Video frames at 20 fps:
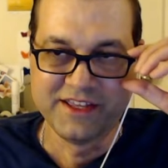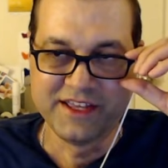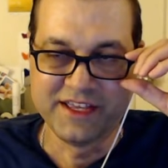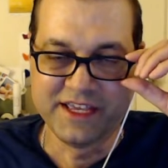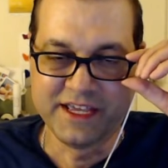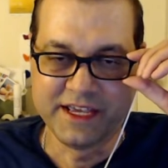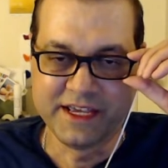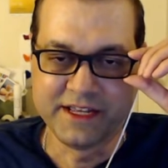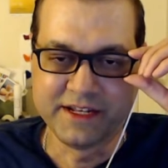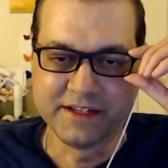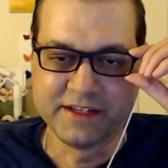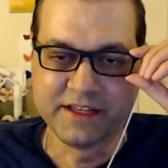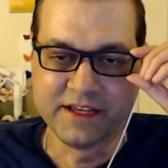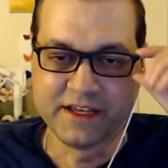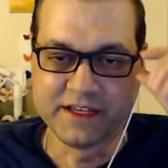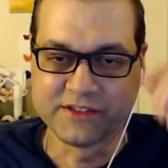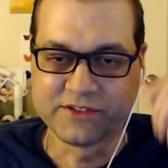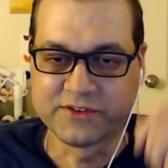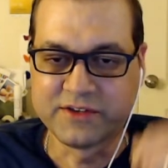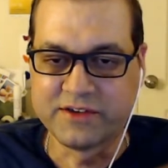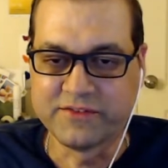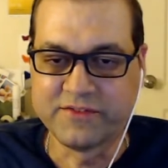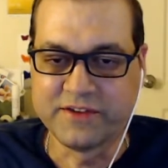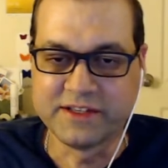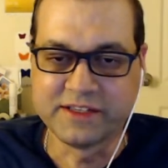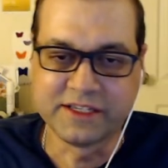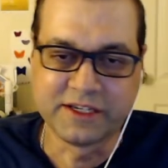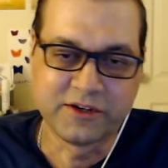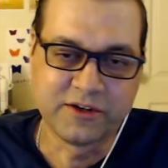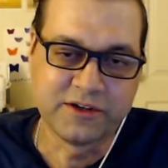And so I
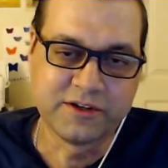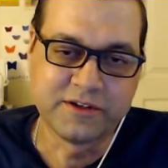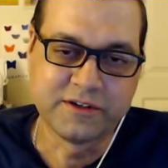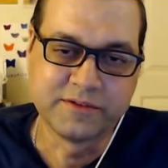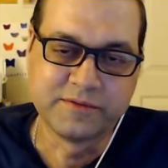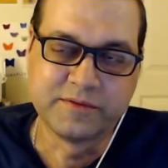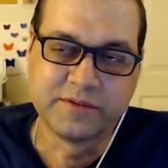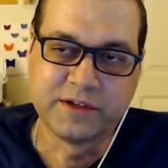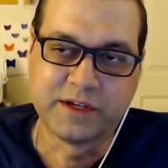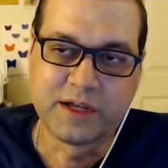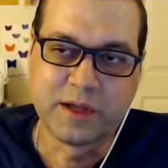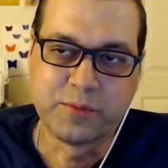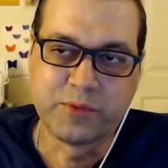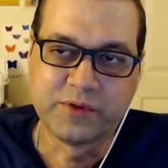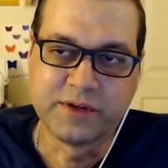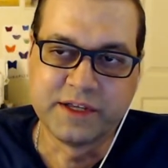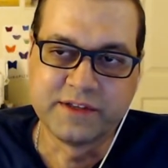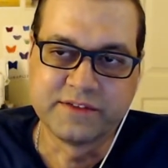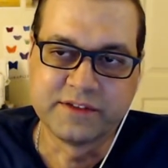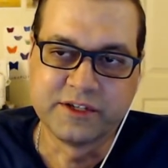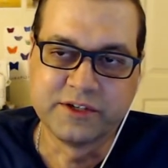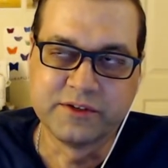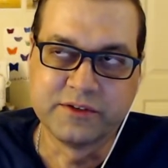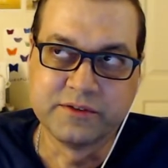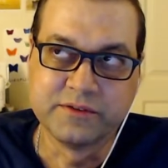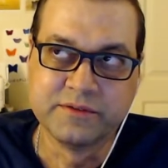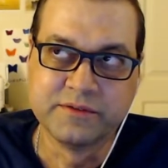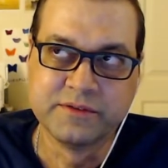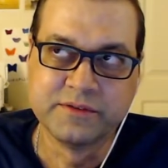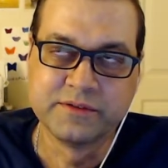finally called a couple of days ago
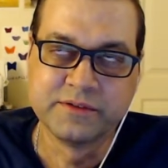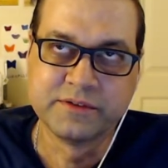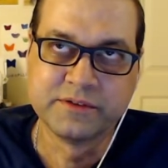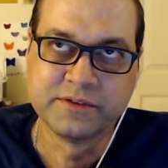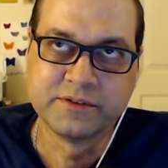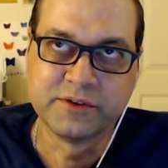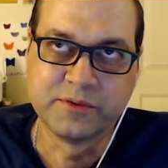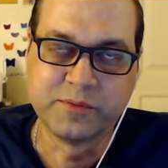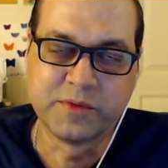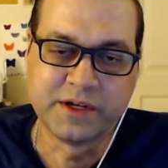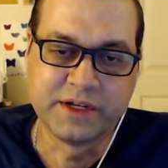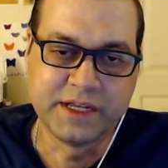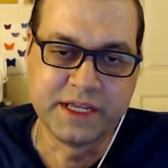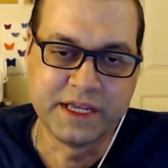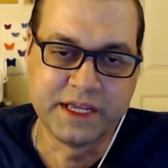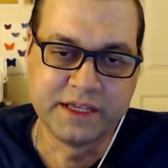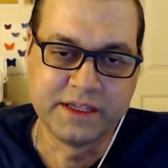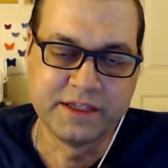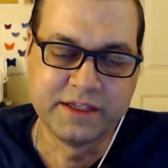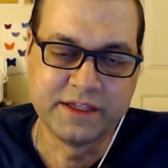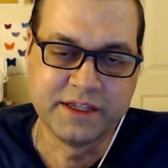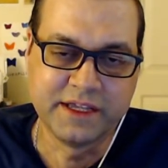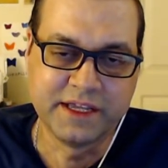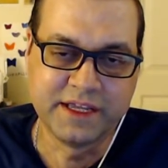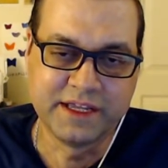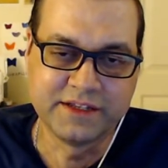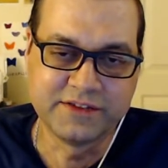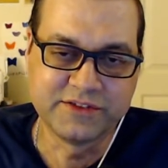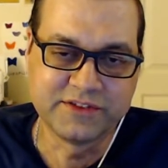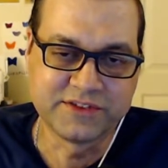on Monday
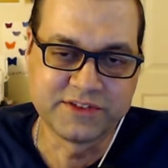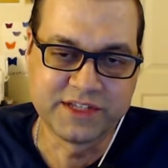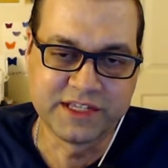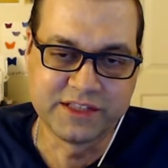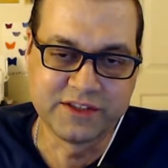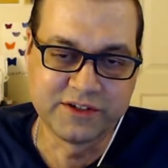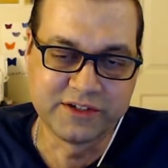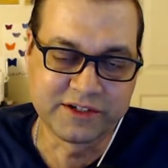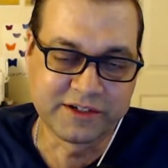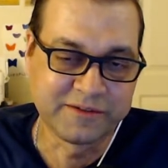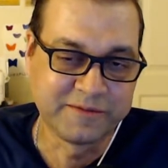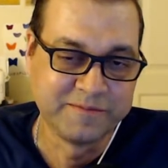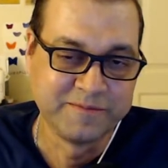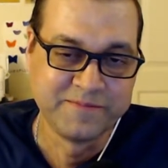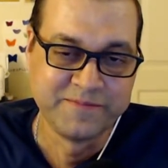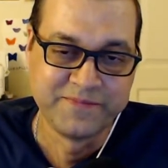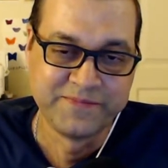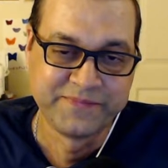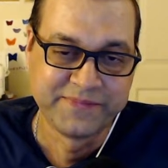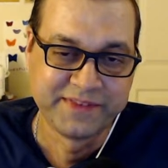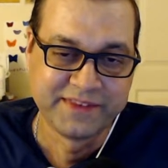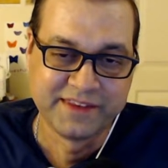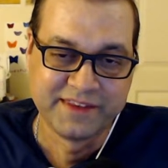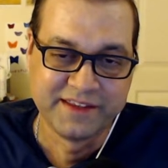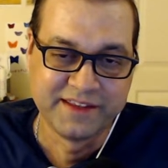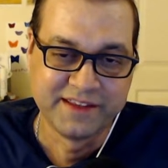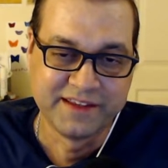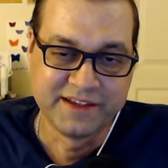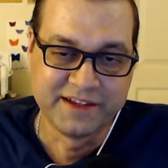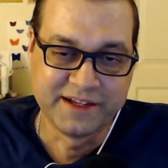and just said, look,
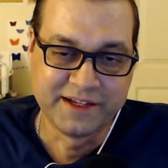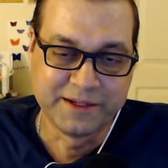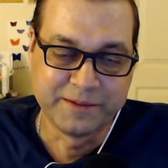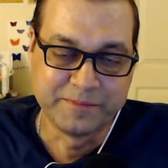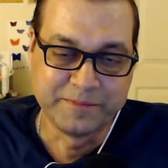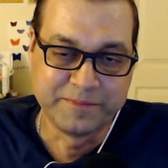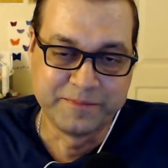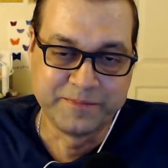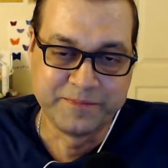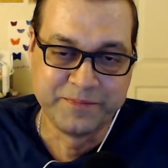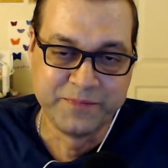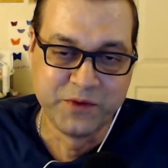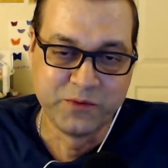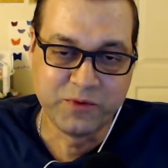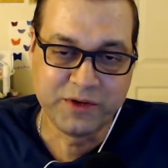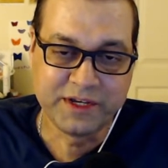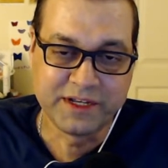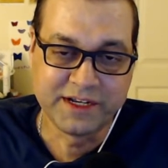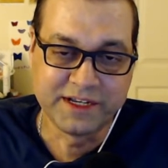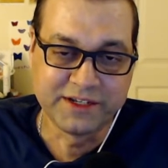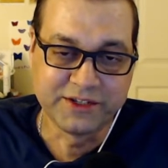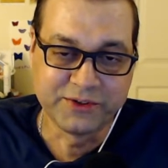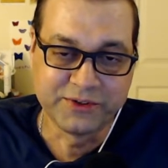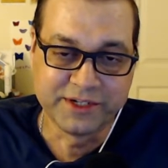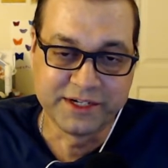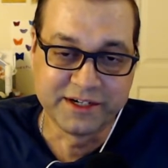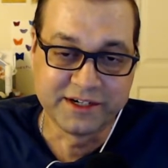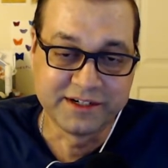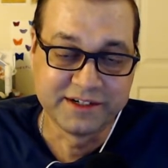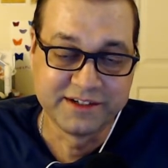what can I do
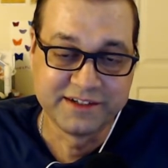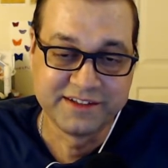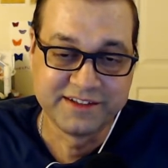here?